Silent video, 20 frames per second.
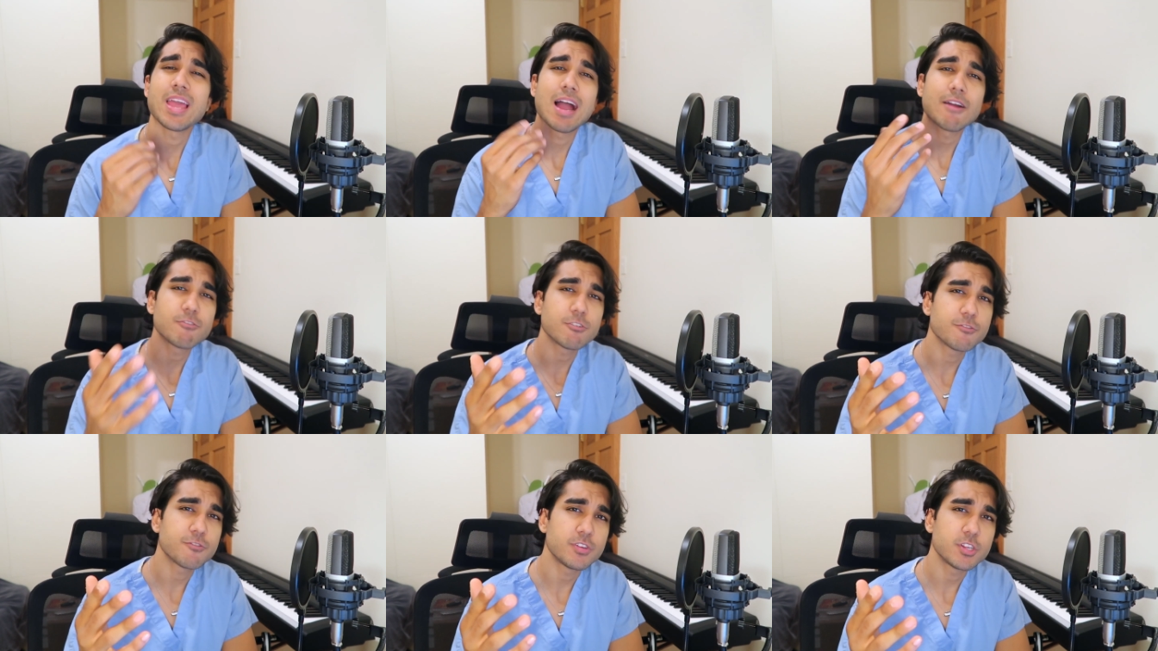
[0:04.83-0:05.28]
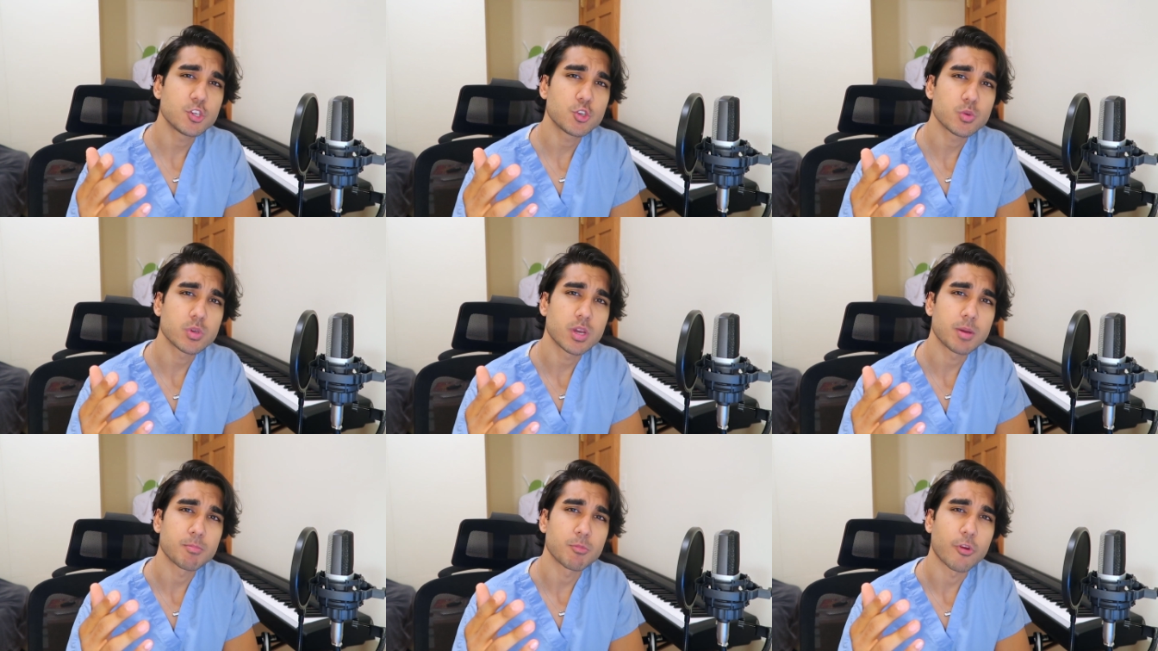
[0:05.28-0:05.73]
After
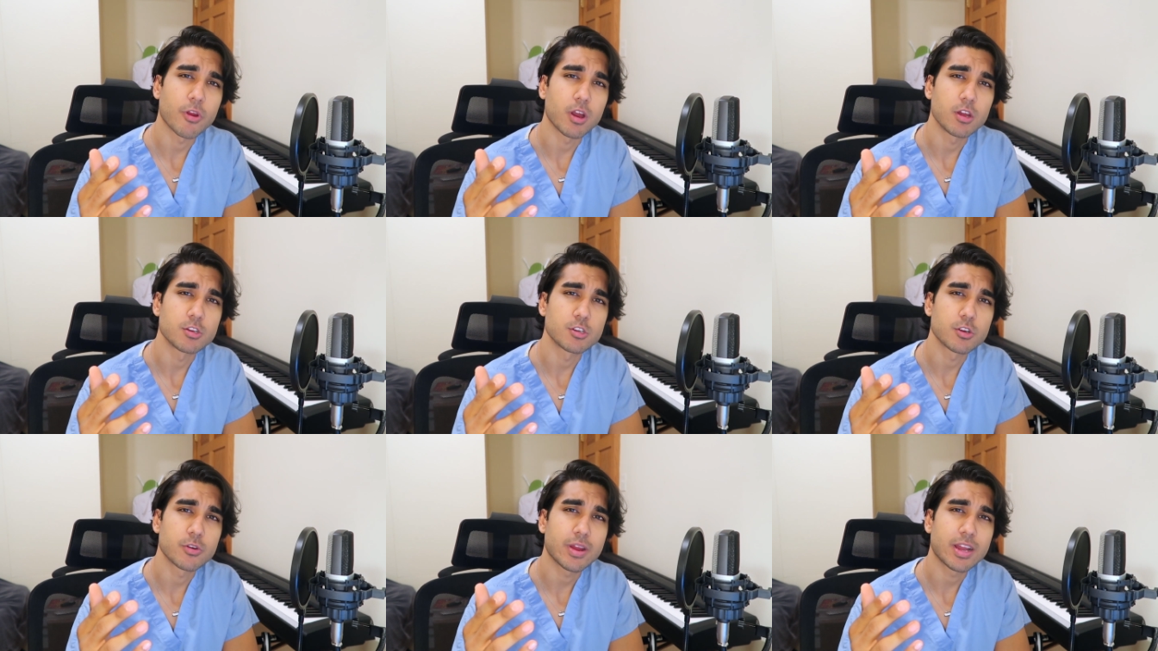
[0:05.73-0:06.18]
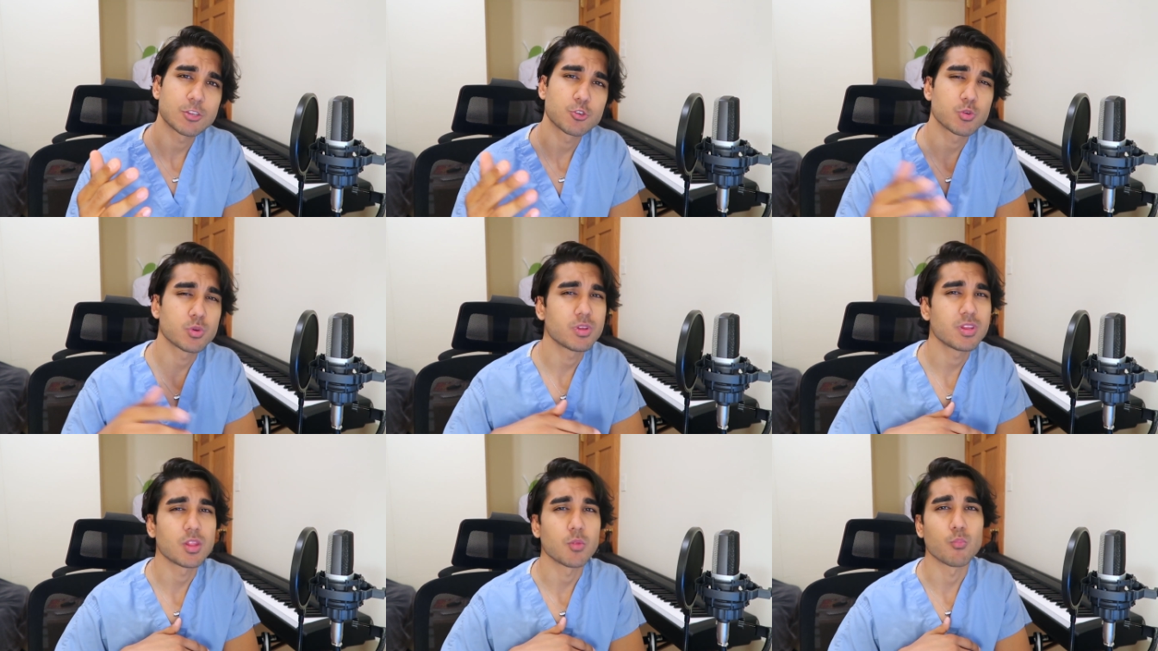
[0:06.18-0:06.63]
finishing up
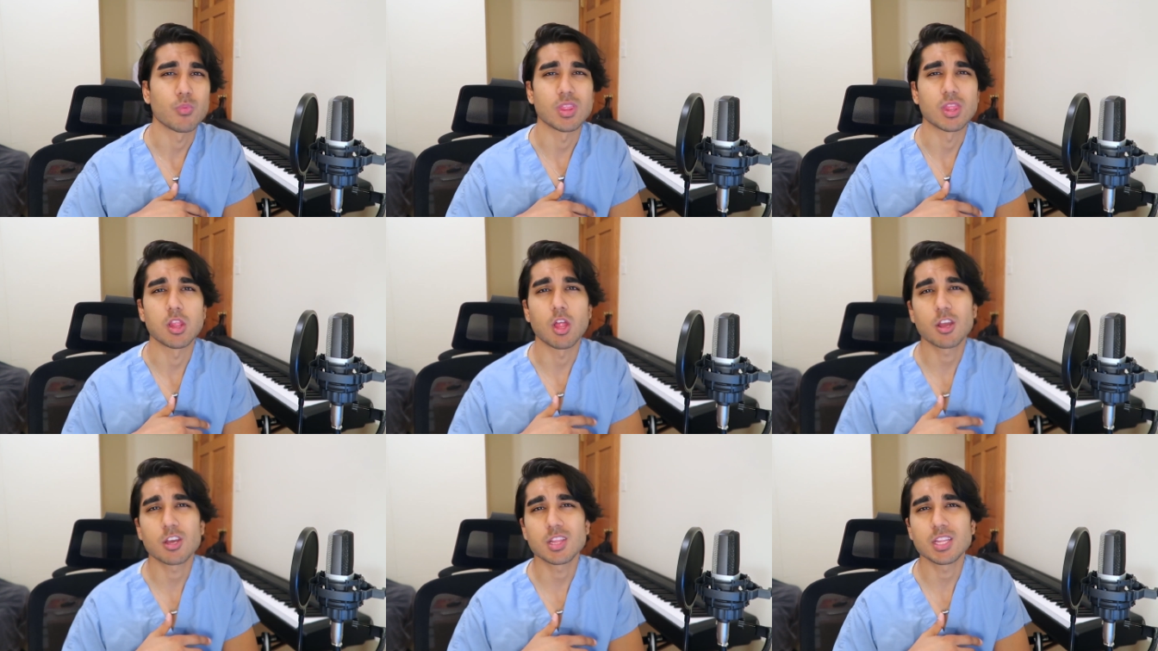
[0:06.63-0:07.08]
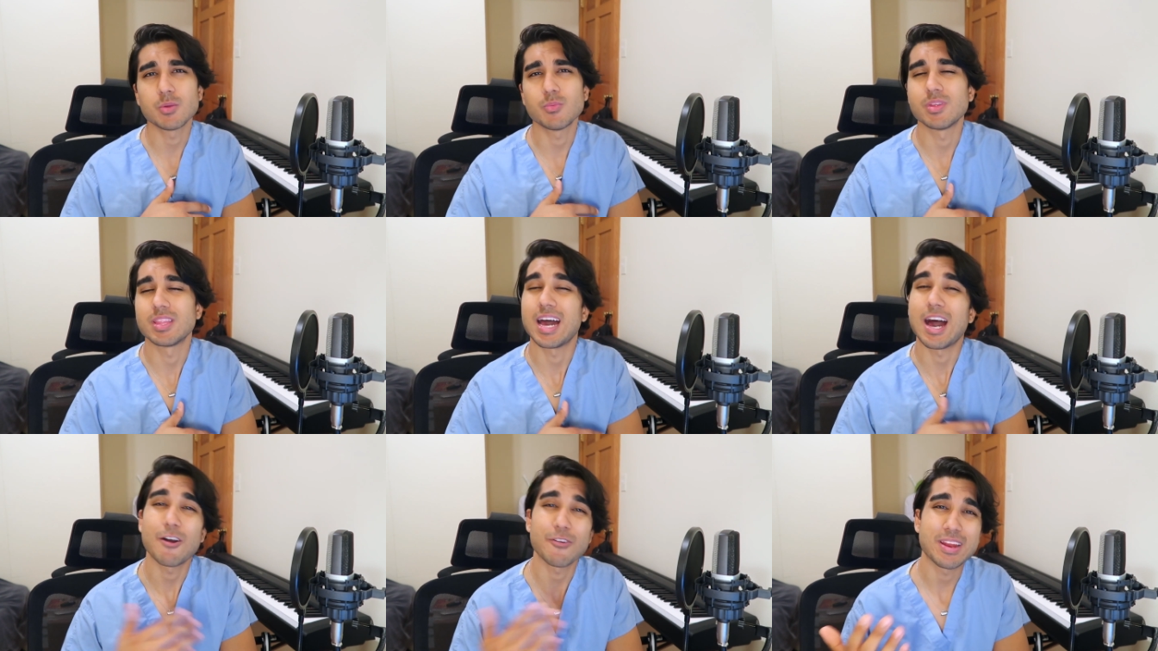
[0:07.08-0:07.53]
undergraduate, with luckily
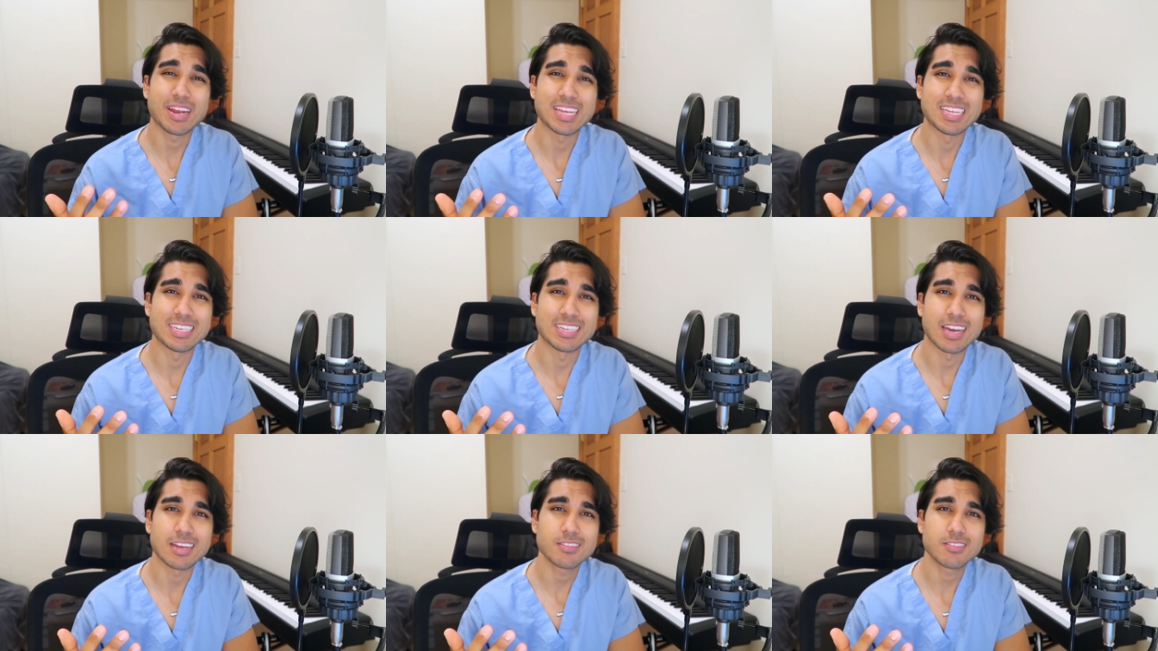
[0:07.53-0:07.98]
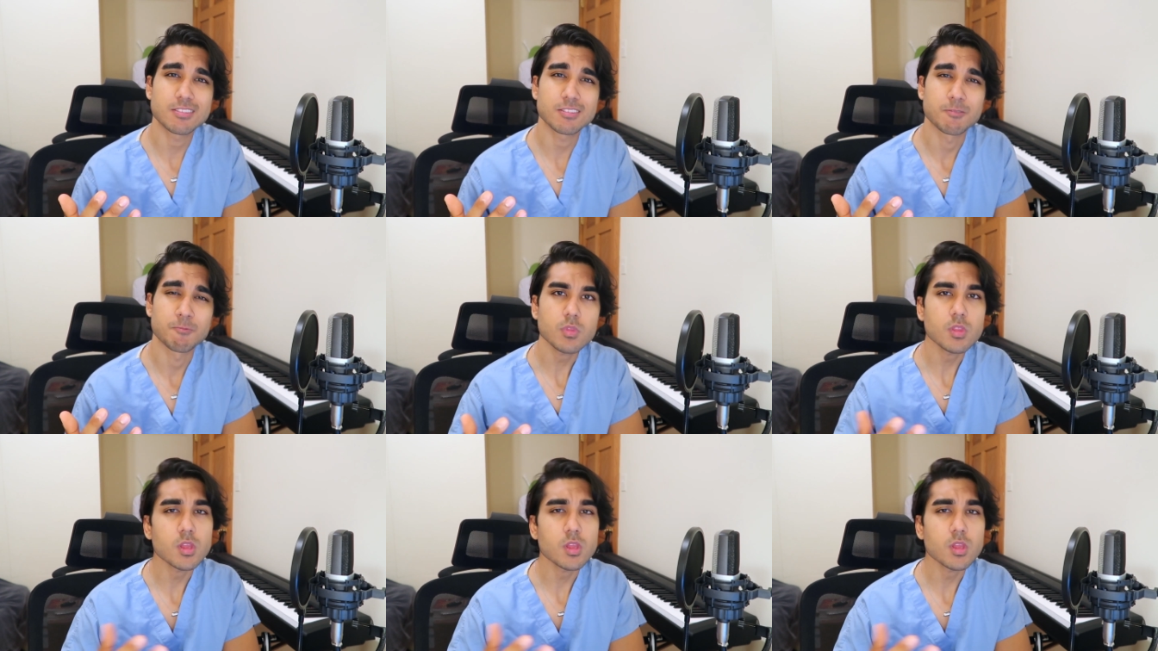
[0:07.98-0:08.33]
without any debts,